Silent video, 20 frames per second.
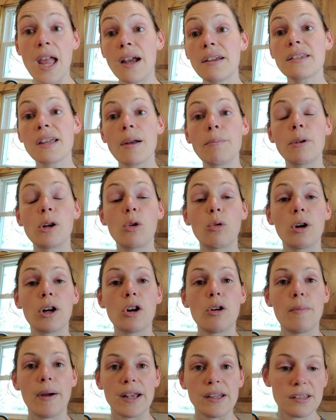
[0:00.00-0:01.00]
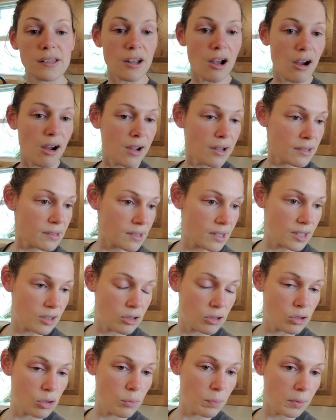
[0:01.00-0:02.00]
next, I'm going to work on my sauce.
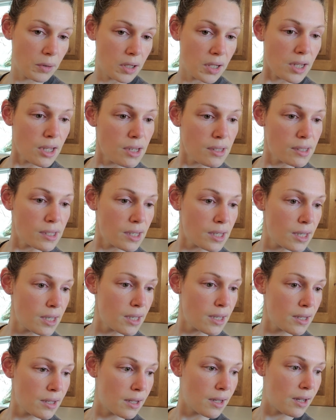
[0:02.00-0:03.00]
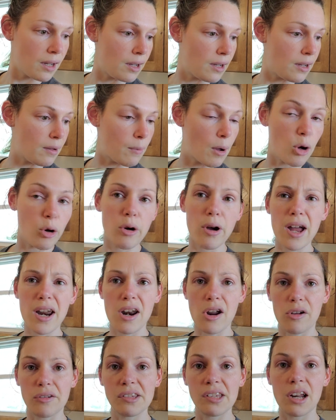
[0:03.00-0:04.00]
It's super easy. Um, I'll go ahead
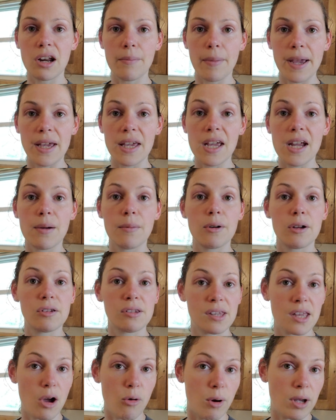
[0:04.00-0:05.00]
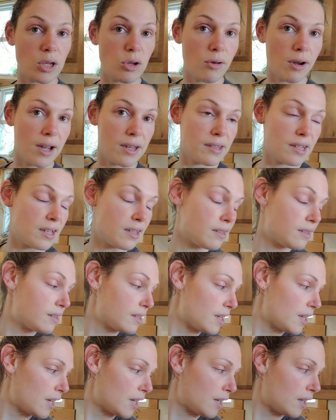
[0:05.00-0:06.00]
and I'll set up my camera so that way you guys can
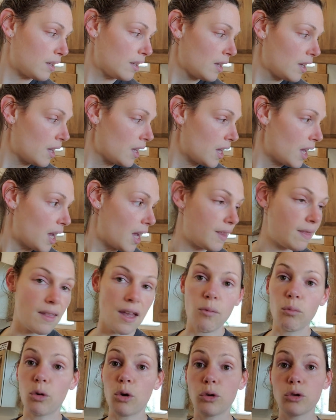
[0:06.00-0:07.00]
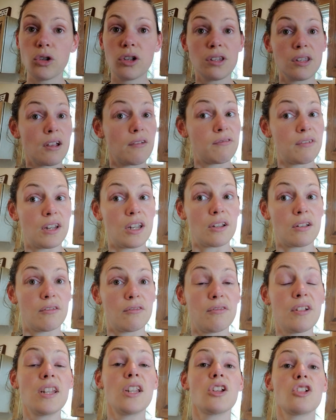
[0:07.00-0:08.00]
see it. And then we'll just
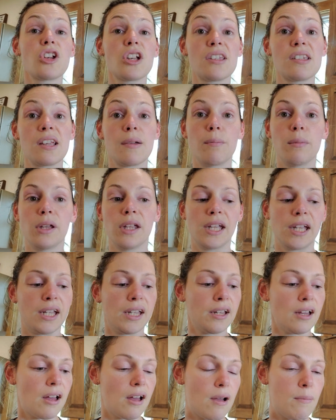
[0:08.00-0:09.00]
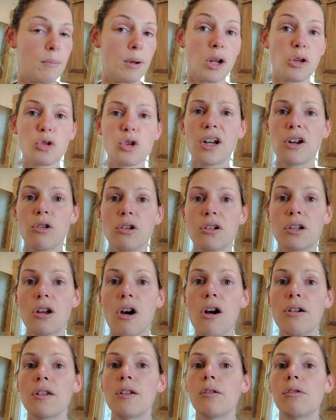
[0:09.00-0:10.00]
finish assembling. Um, but I'll try to
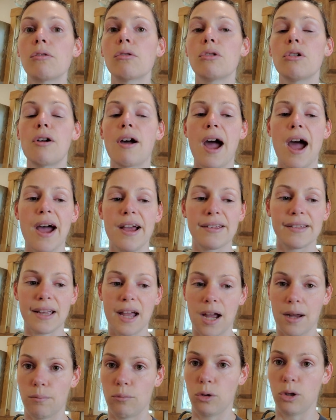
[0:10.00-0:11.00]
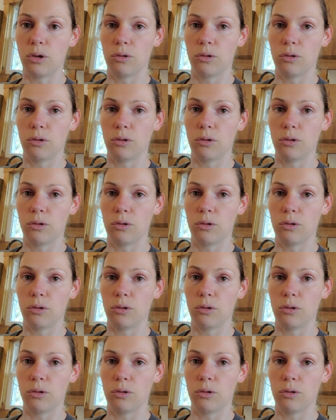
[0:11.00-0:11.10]
talk you through it as I'm